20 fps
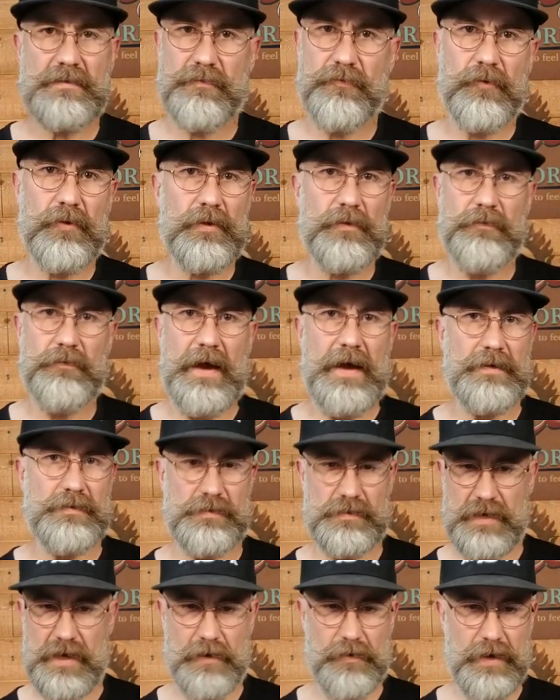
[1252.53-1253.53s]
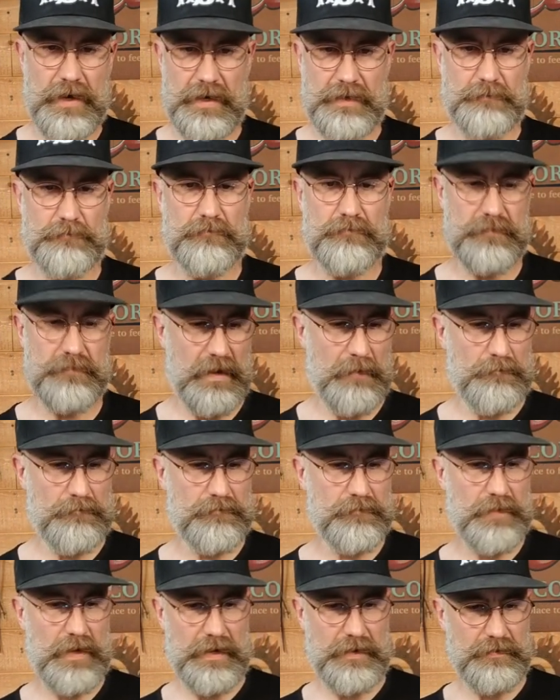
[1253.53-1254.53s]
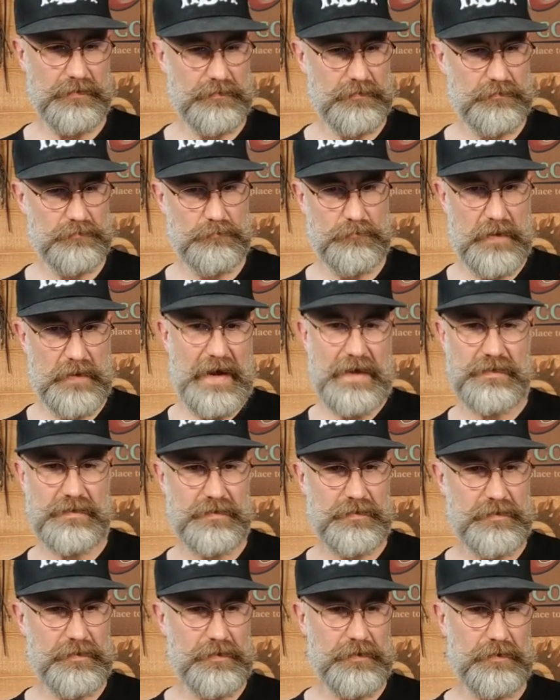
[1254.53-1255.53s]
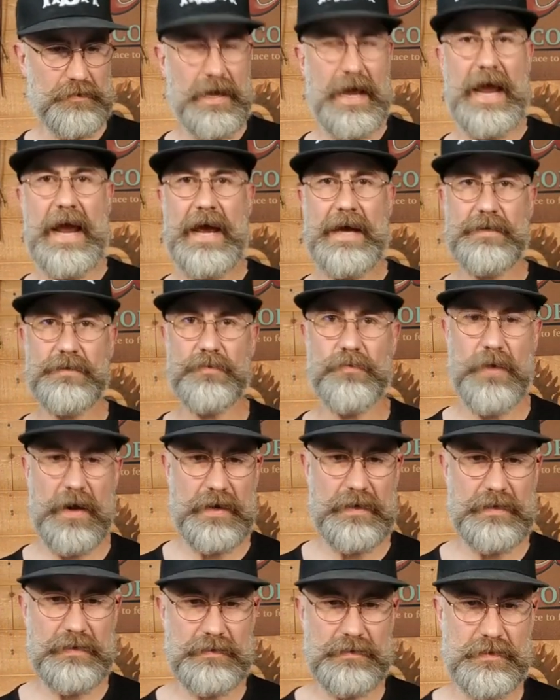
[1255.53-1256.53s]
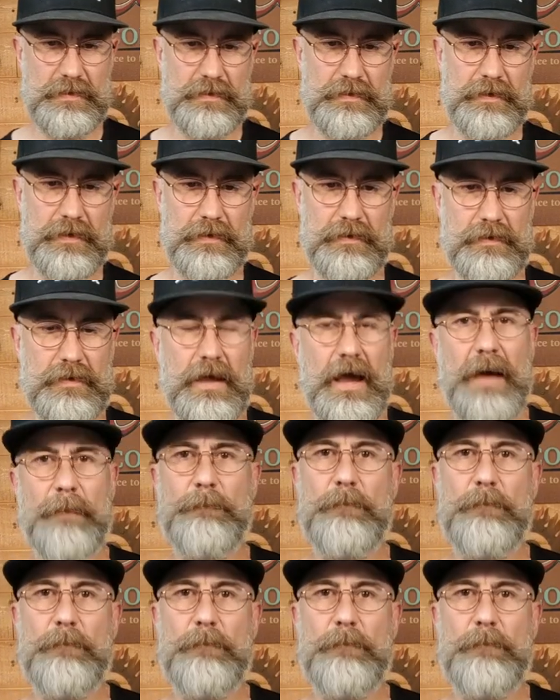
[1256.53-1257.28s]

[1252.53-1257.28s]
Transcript: Is full of ash now. I bashed the ash right into the